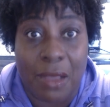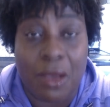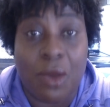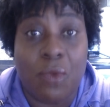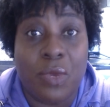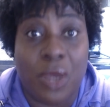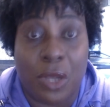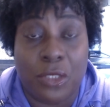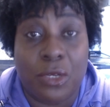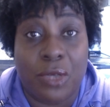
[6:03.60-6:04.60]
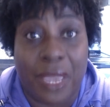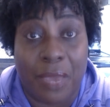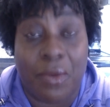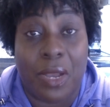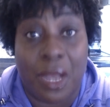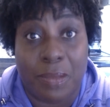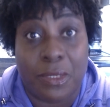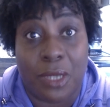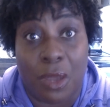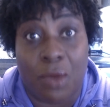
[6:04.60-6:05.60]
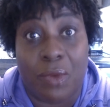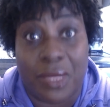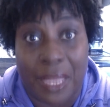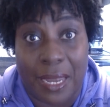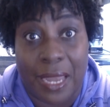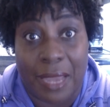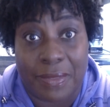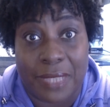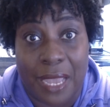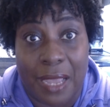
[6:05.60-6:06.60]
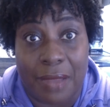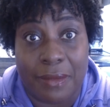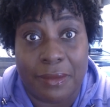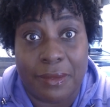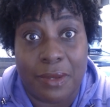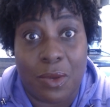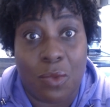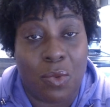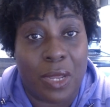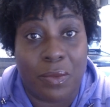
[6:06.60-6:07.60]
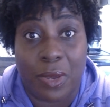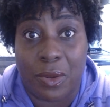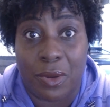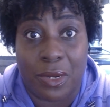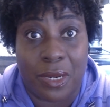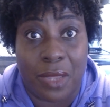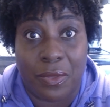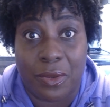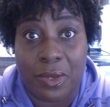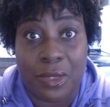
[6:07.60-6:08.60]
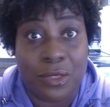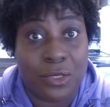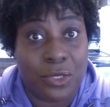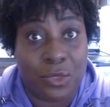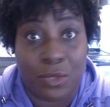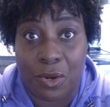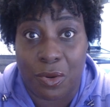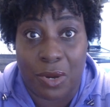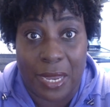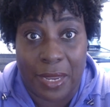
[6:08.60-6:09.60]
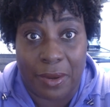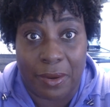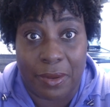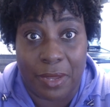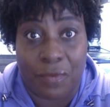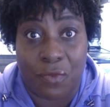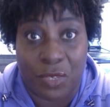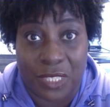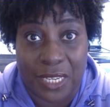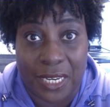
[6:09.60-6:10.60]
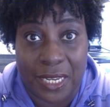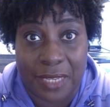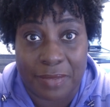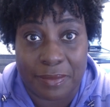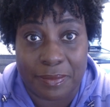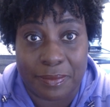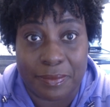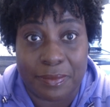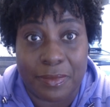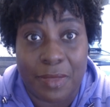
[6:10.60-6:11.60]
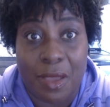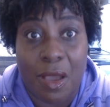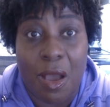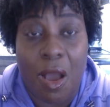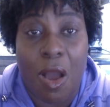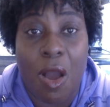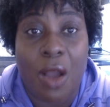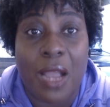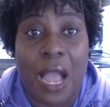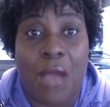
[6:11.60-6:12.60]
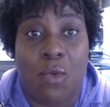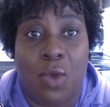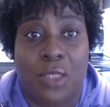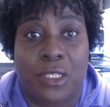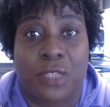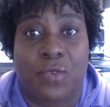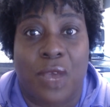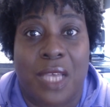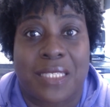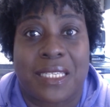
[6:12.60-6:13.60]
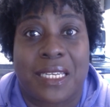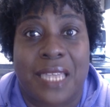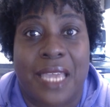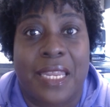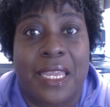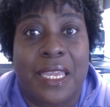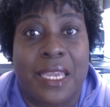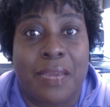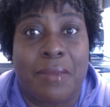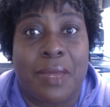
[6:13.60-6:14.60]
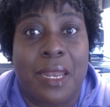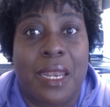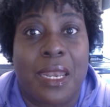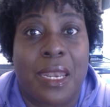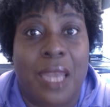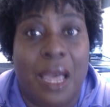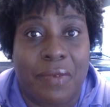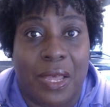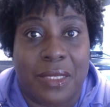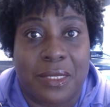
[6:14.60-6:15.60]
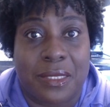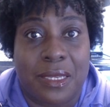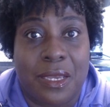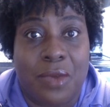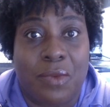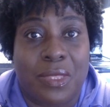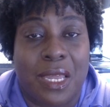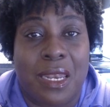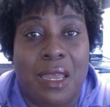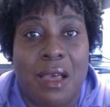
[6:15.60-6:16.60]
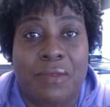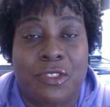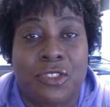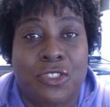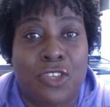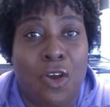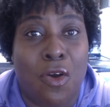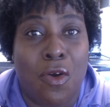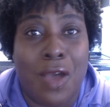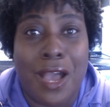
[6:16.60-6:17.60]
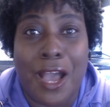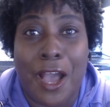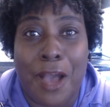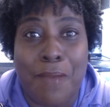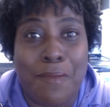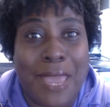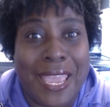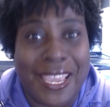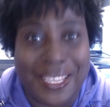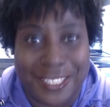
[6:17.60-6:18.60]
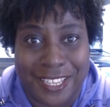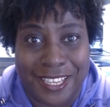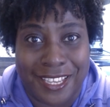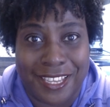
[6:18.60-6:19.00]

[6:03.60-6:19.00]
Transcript: We also get what comes along with that lifestyle. One way or another, sooner or later, unfortunately. All God wants is for us to let him love us with a love so amazing